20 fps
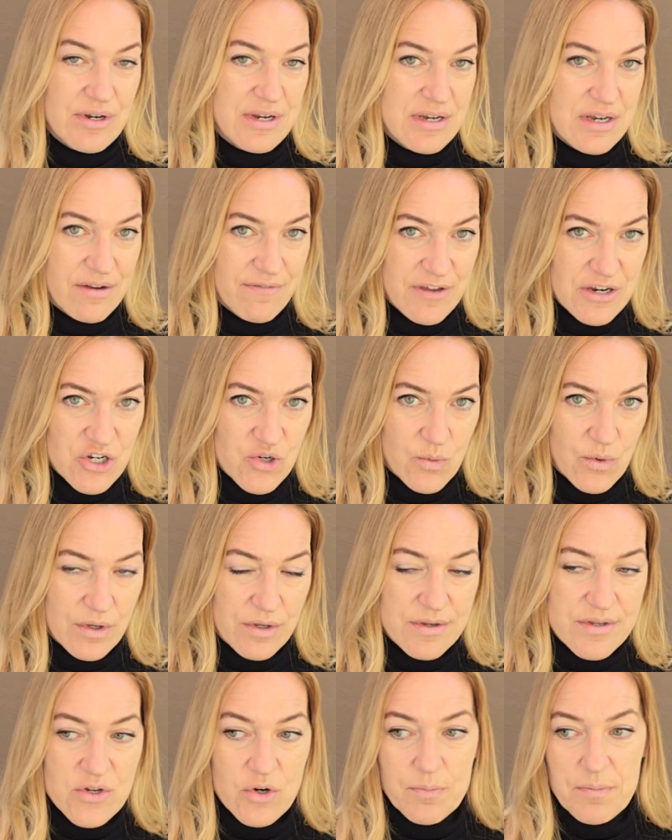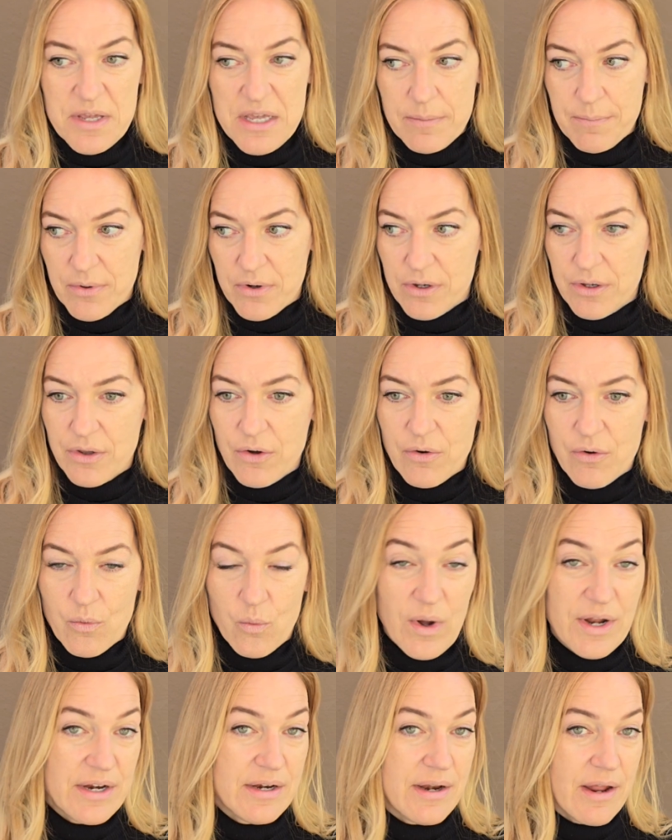individuals or people or
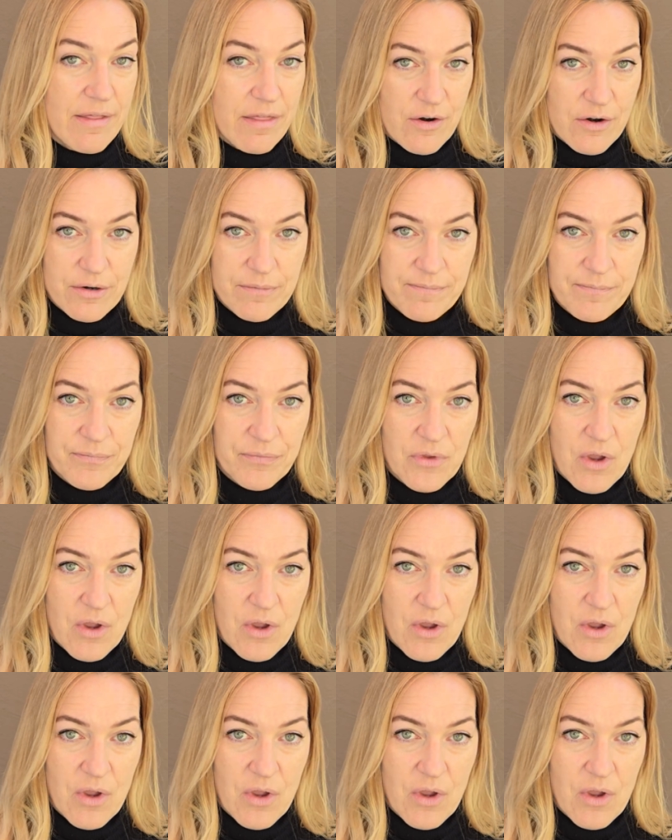one another